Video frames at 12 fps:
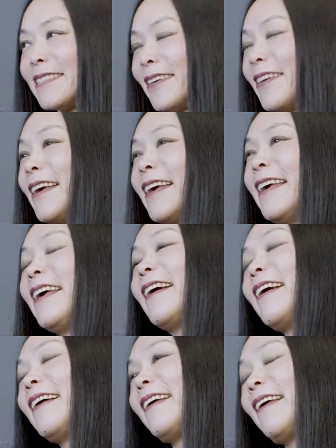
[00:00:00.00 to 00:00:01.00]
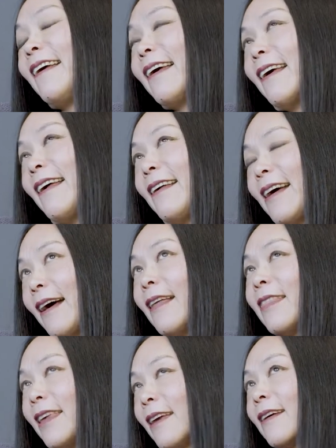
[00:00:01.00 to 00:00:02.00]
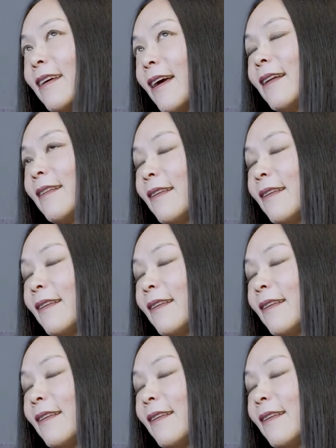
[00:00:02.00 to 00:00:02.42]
So I think, again,